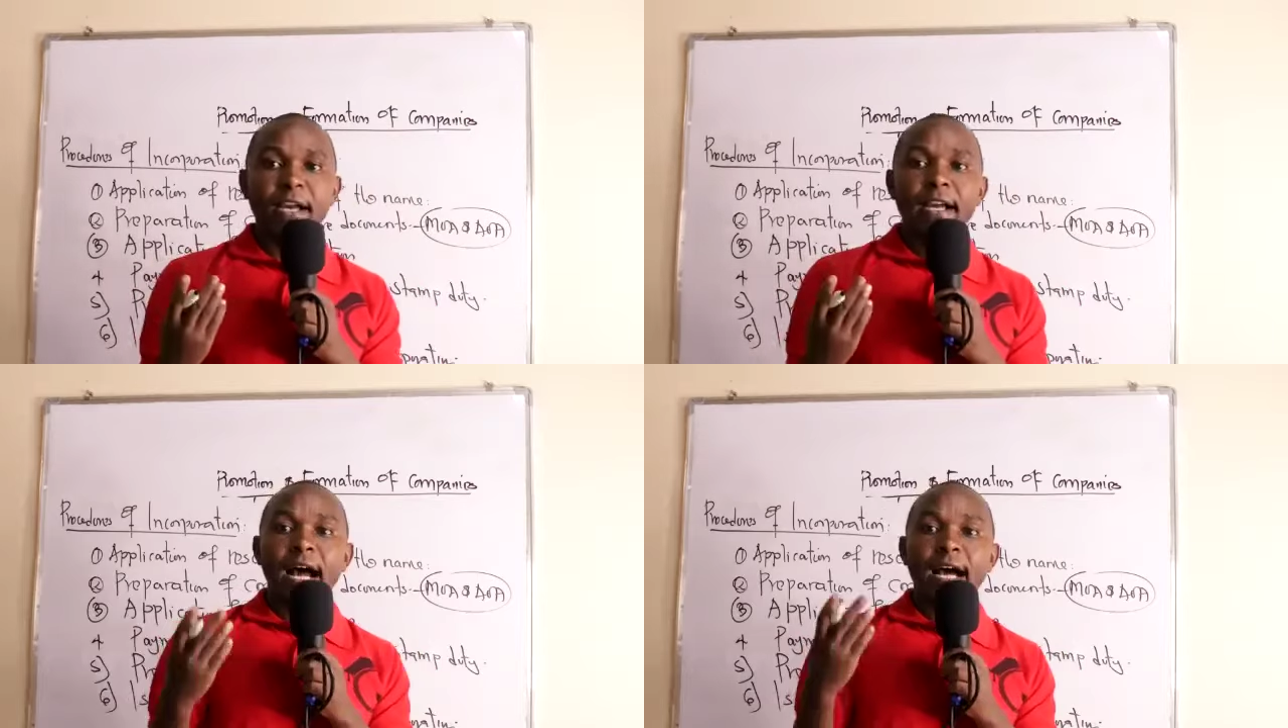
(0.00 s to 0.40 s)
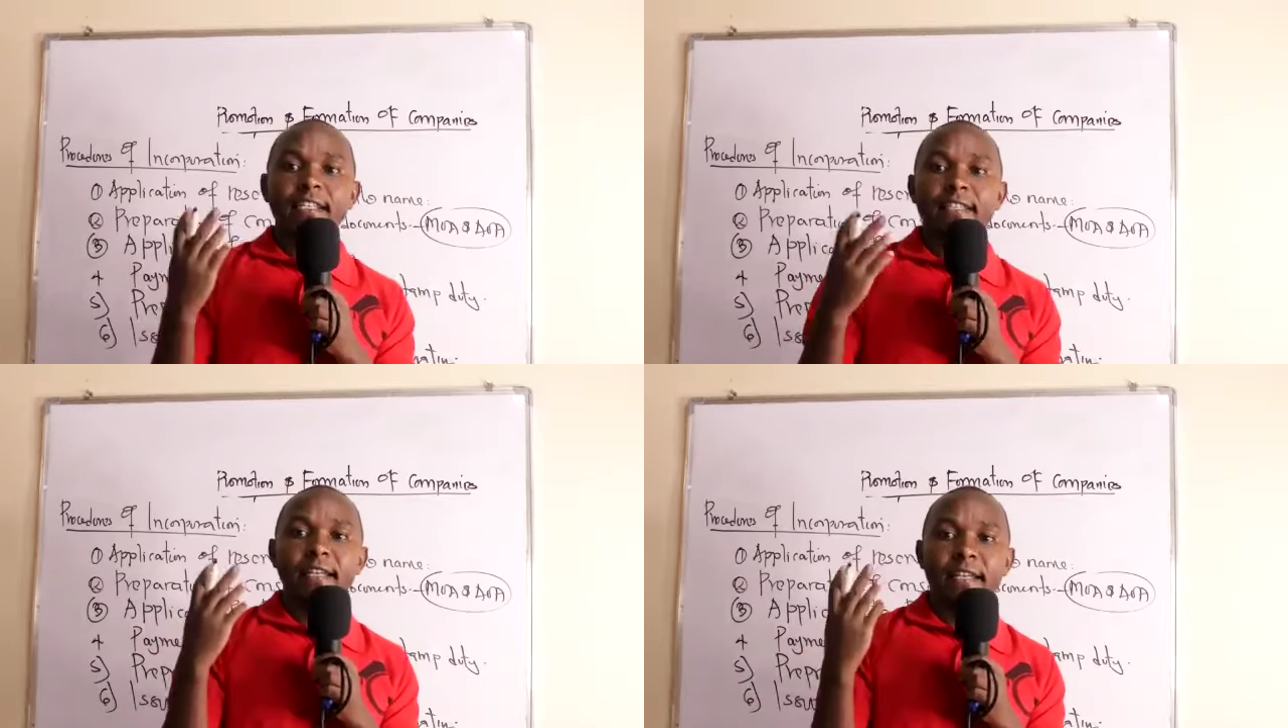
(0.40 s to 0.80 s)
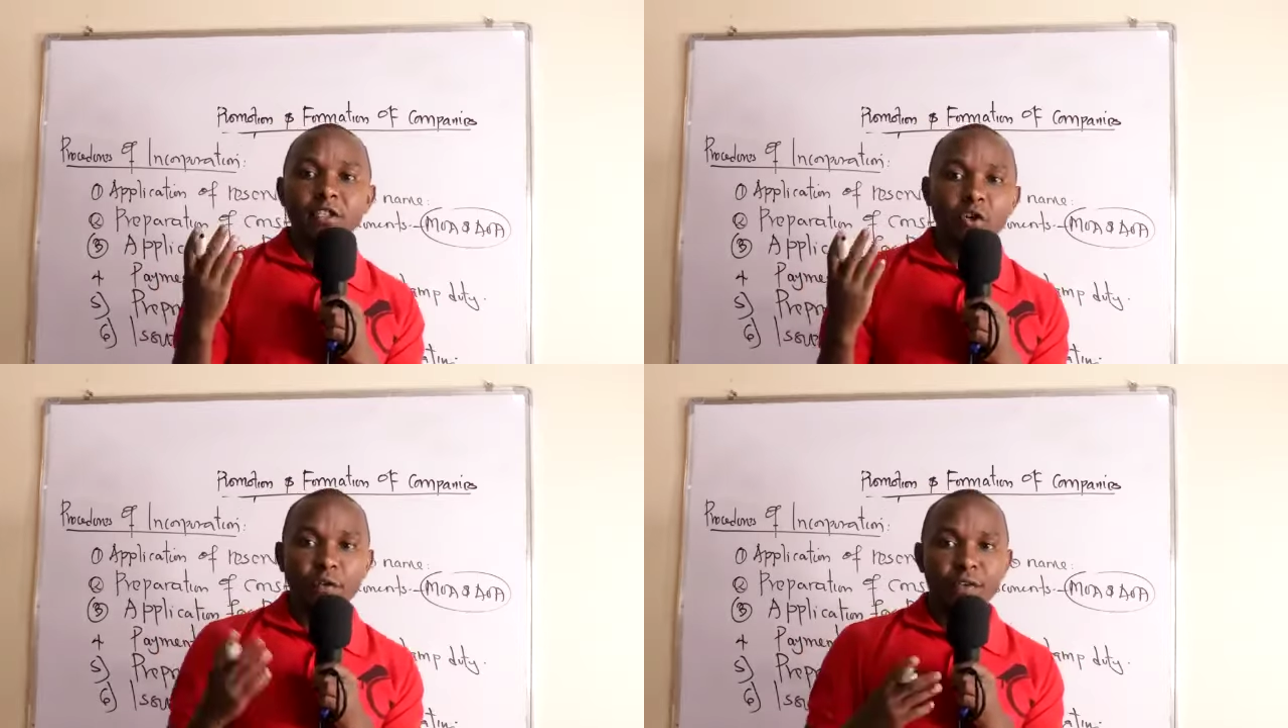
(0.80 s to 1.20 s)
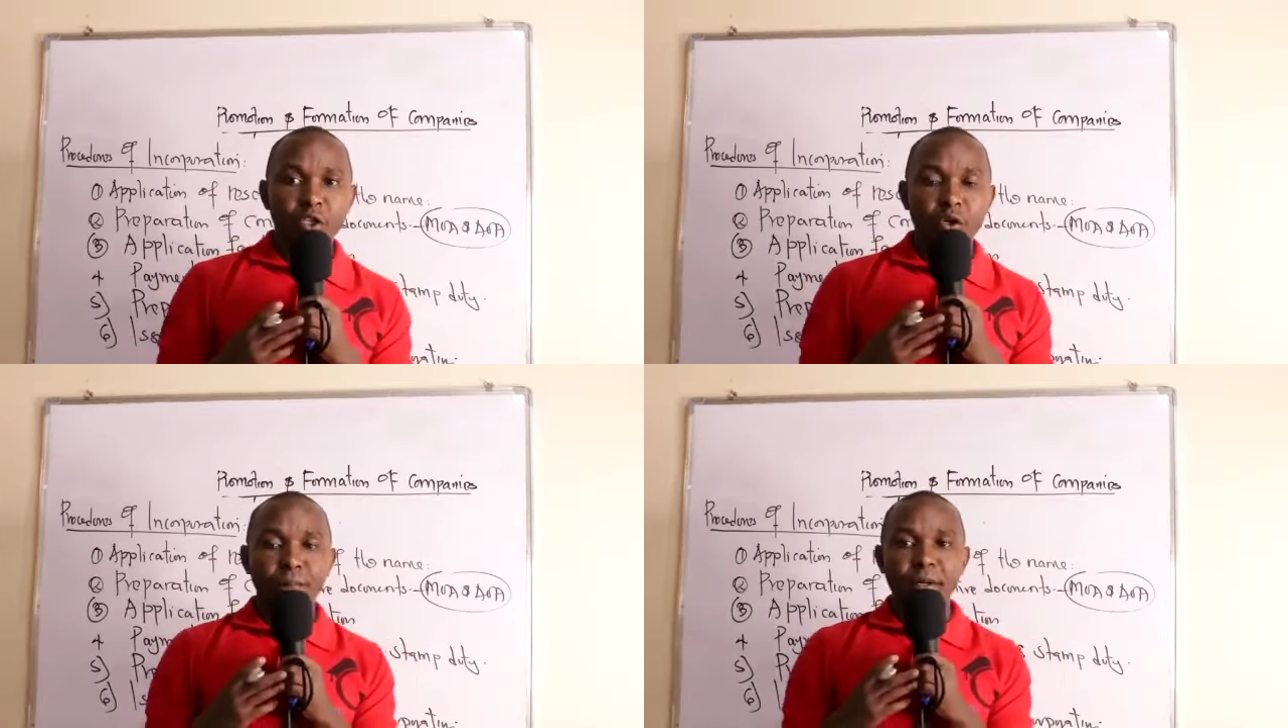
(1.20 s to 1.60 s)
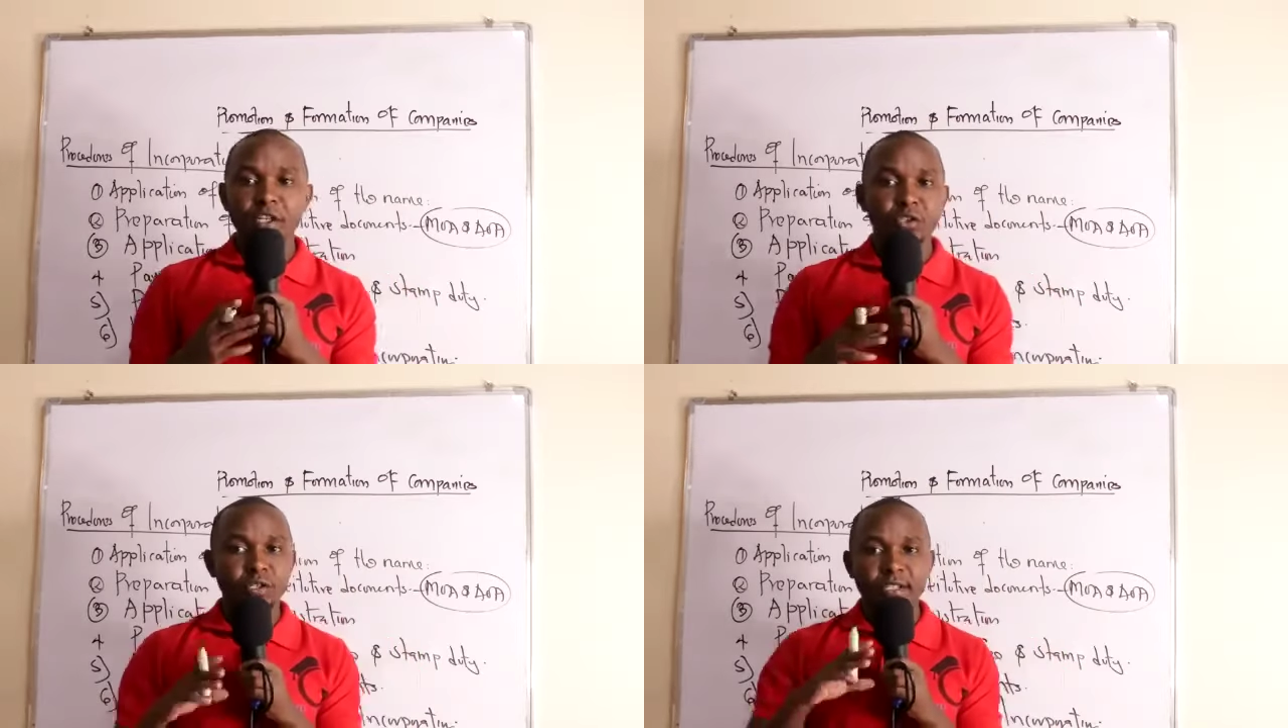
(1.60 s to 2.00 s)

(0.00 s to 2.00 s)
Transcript: and the date of incorporation.